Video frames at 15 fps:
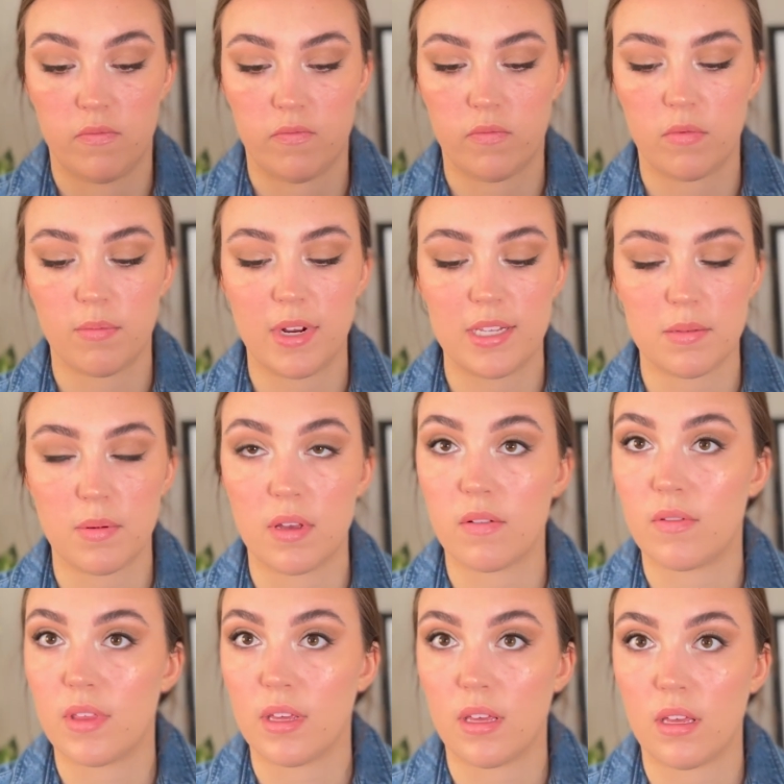Reminds me
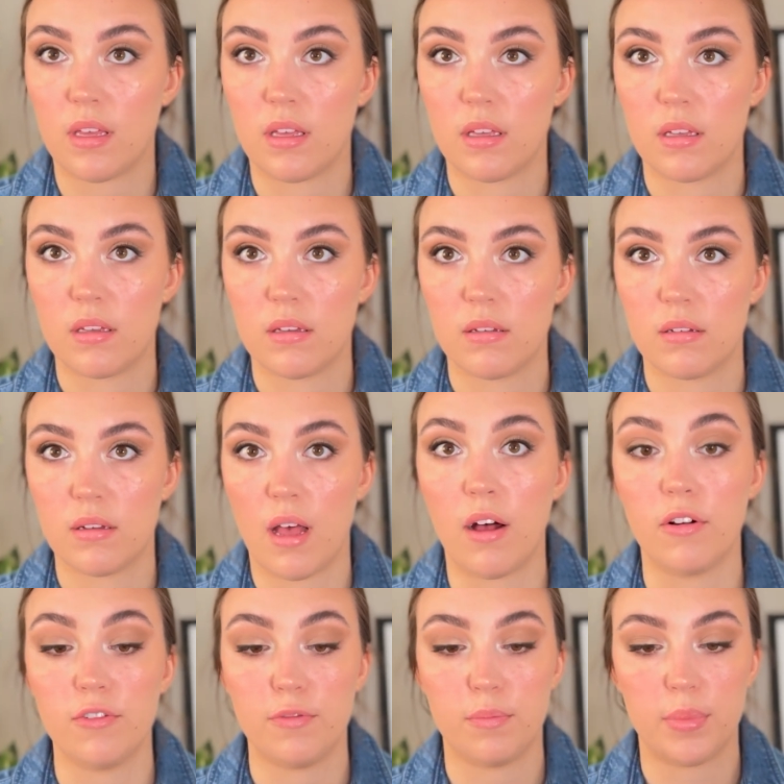of the
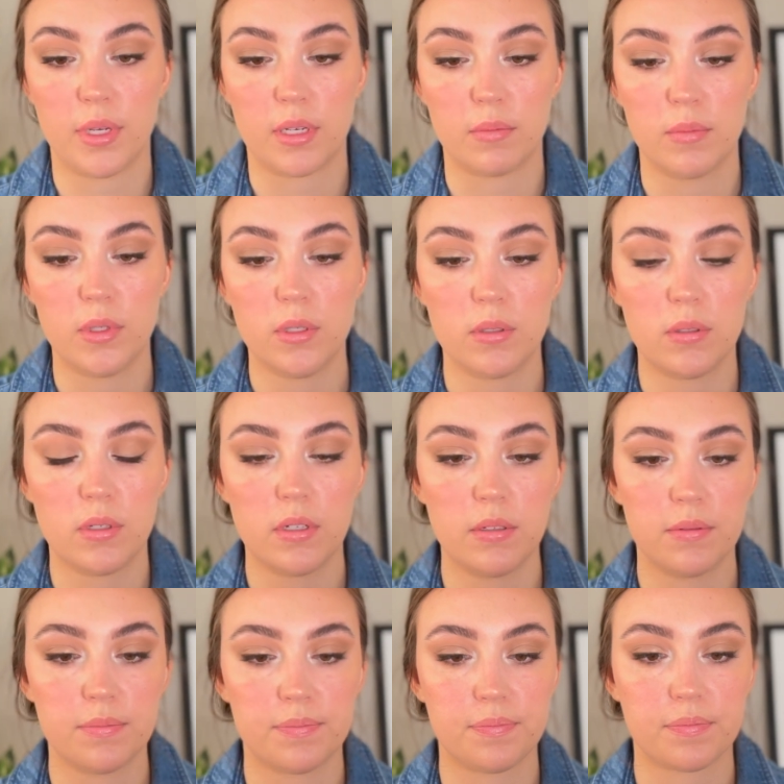e.l.f. Big Mood.
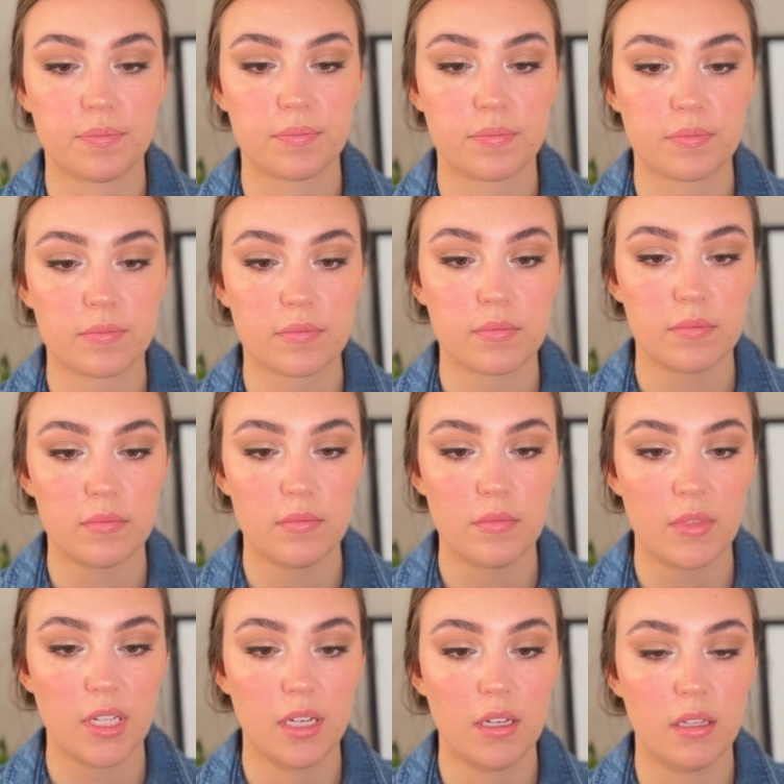
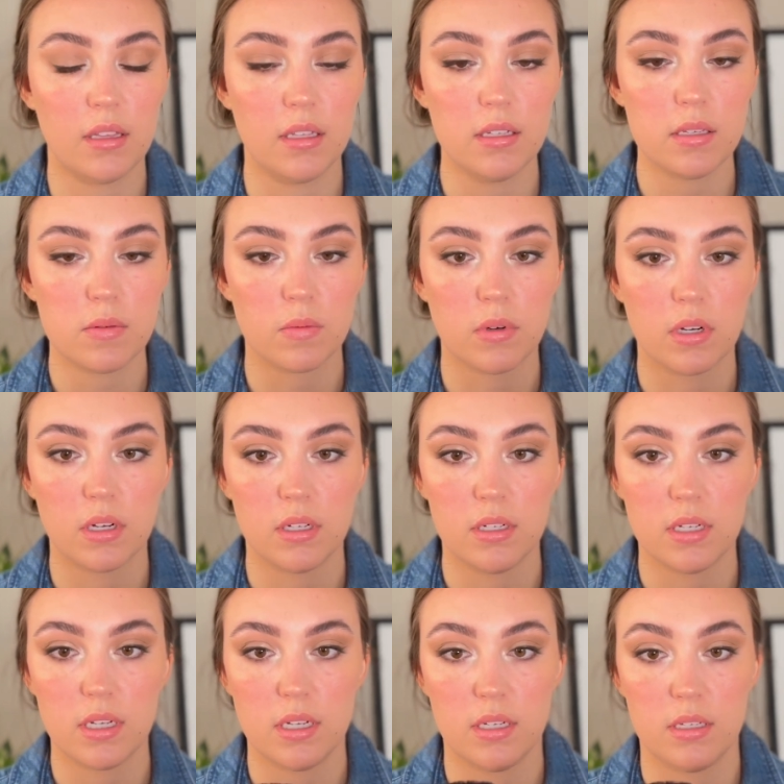And this wand
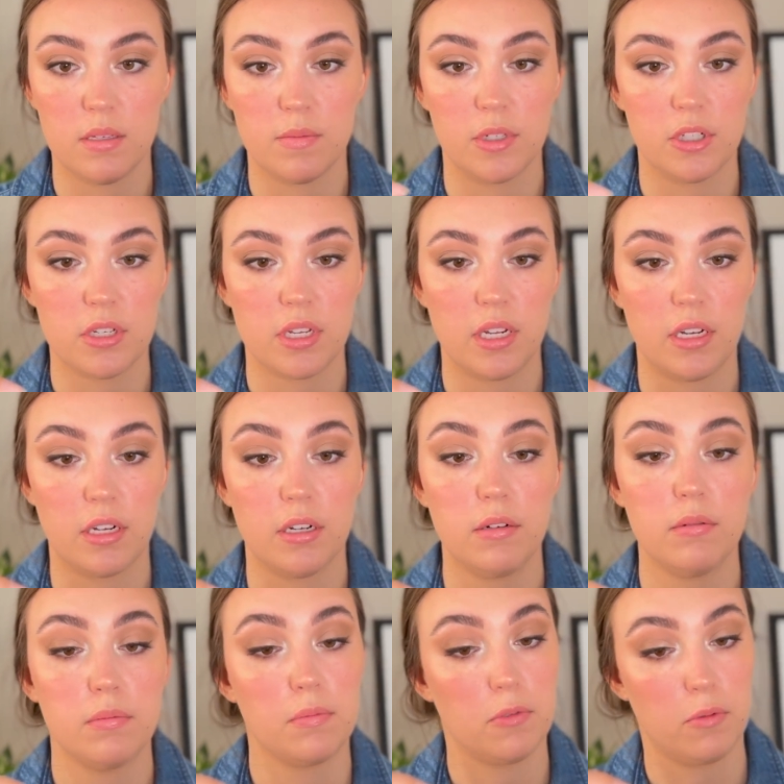is much skinnier.
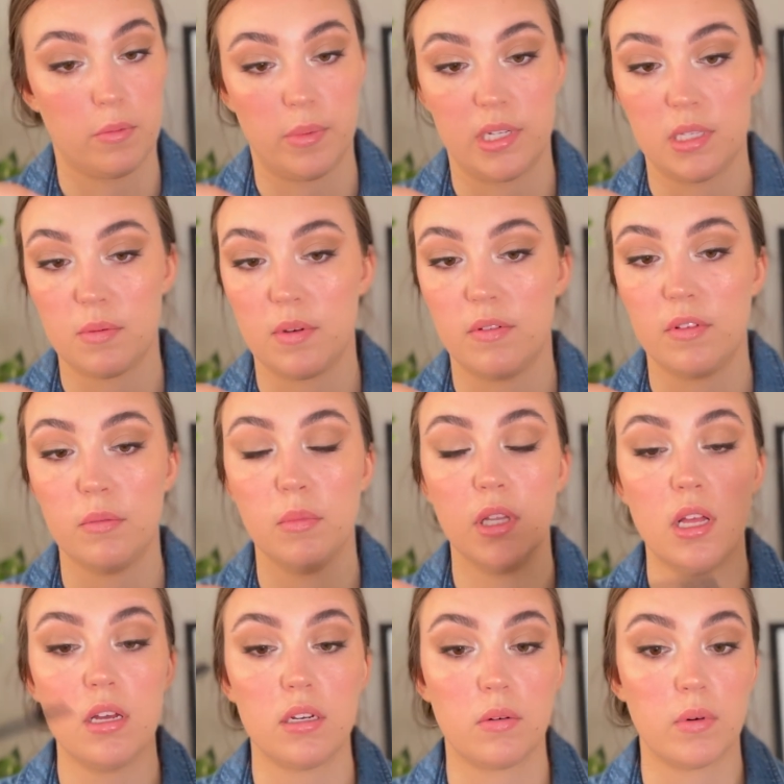Reminds me of the
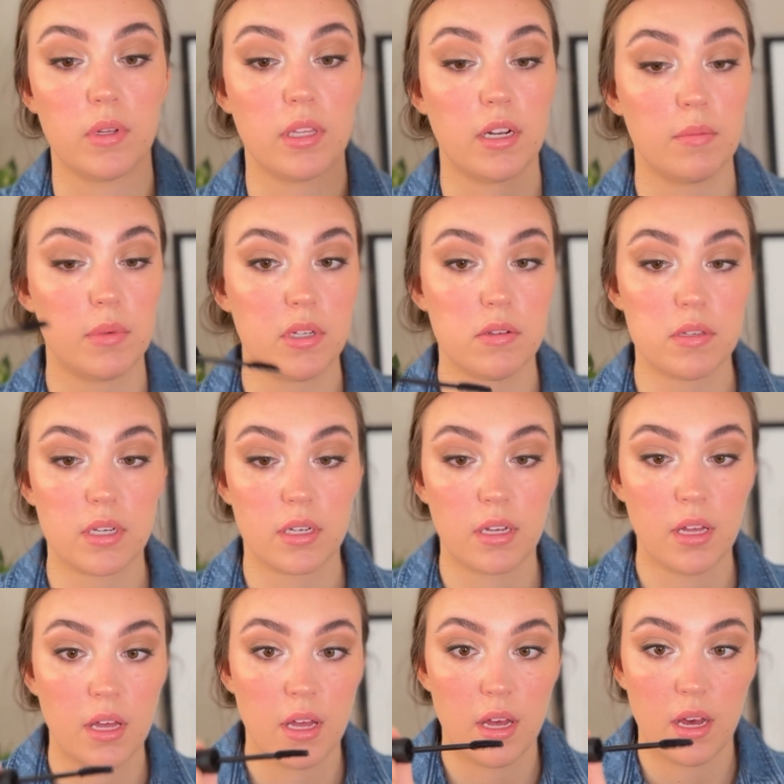Milani one that I've been using.
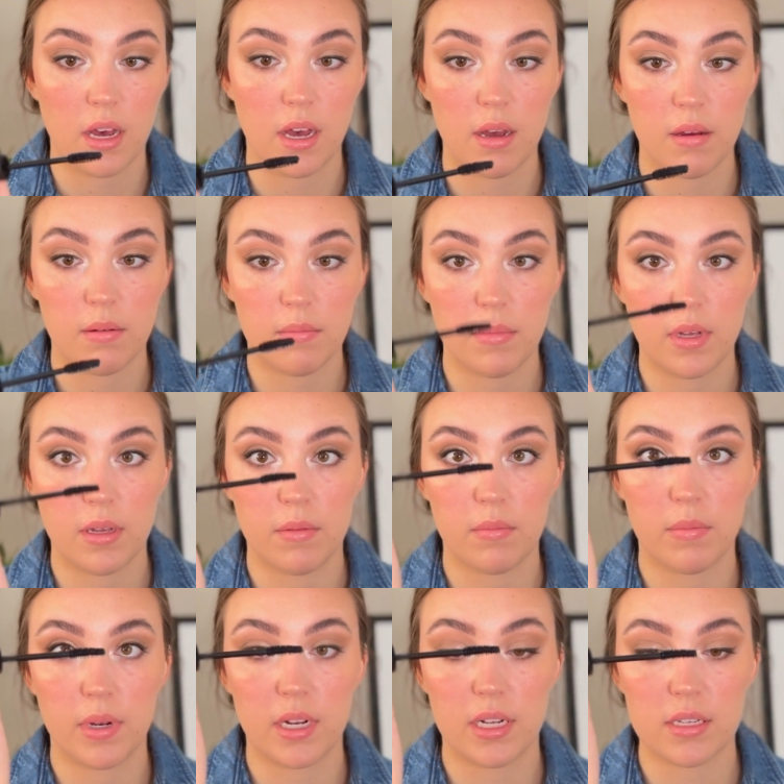
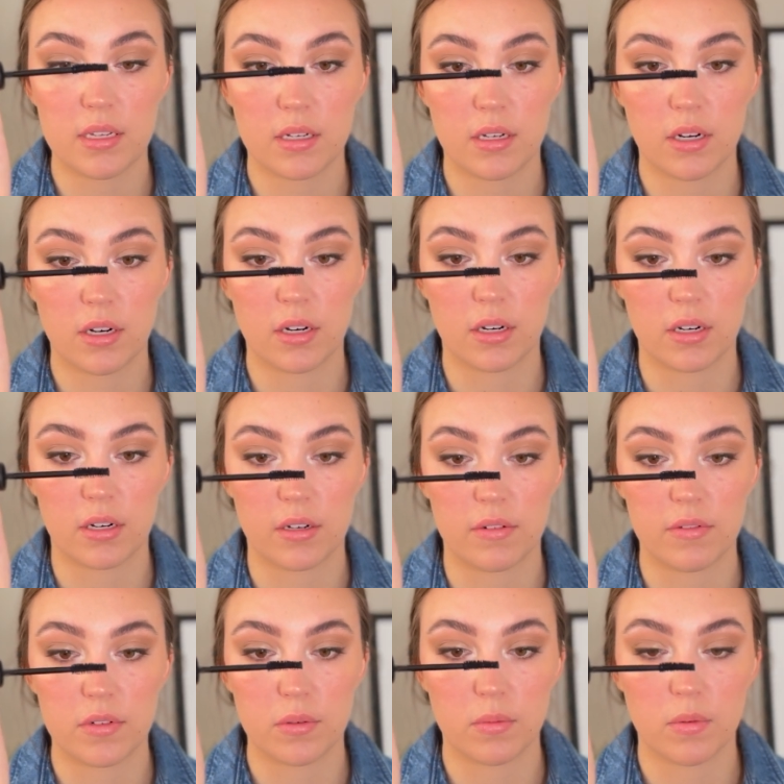But it is a
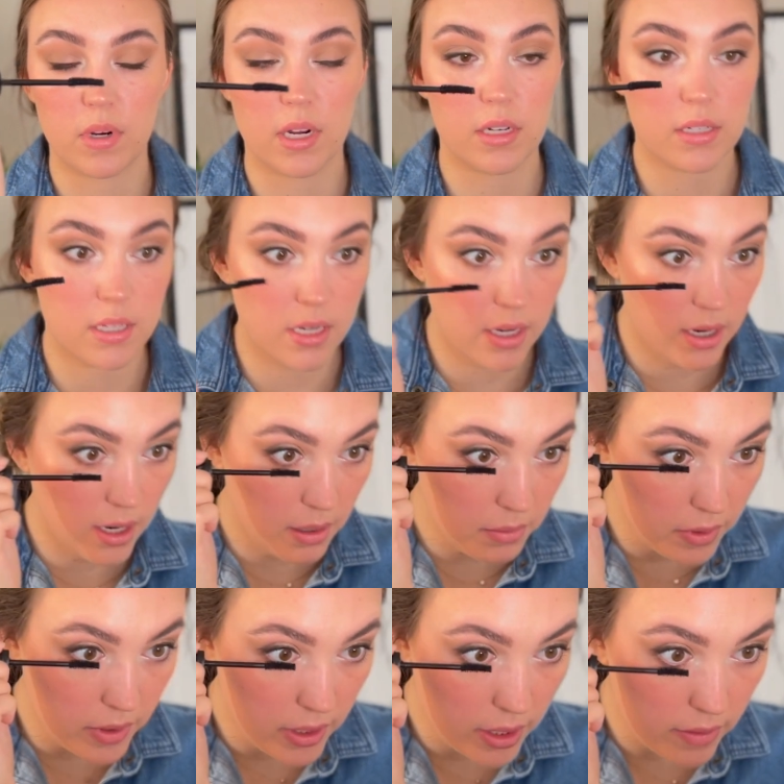curved wand. I'm
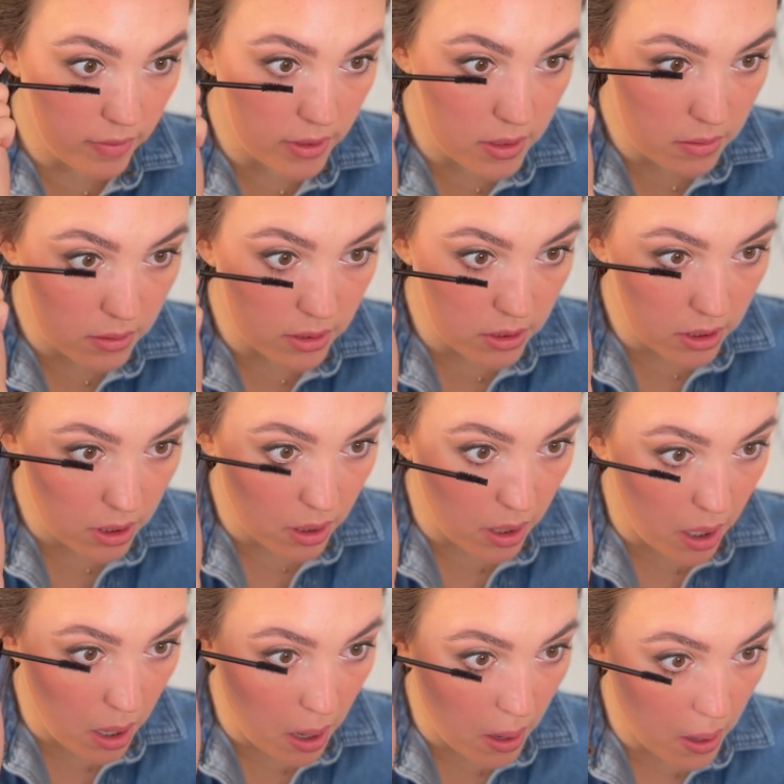going to give this one a
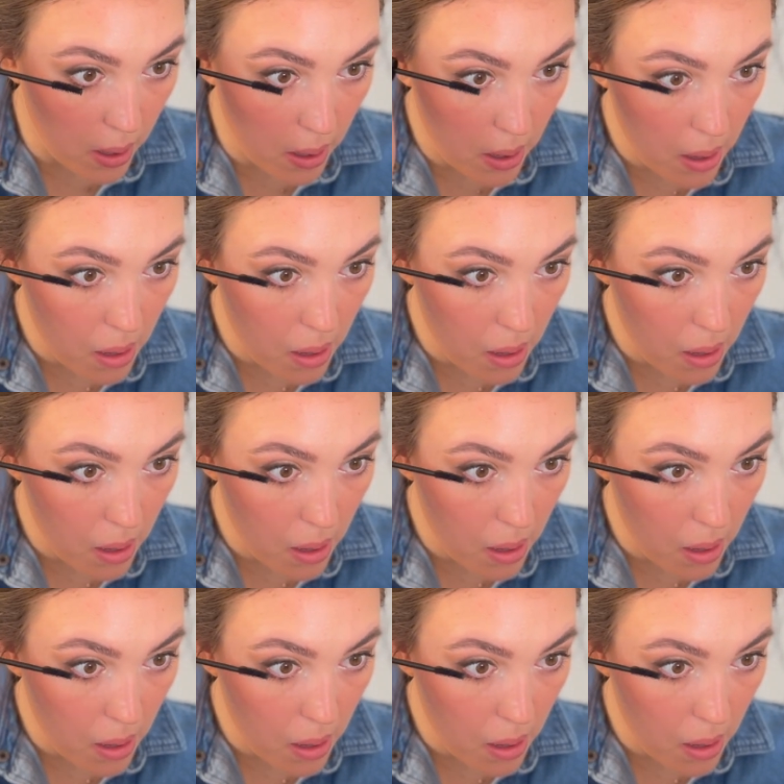try.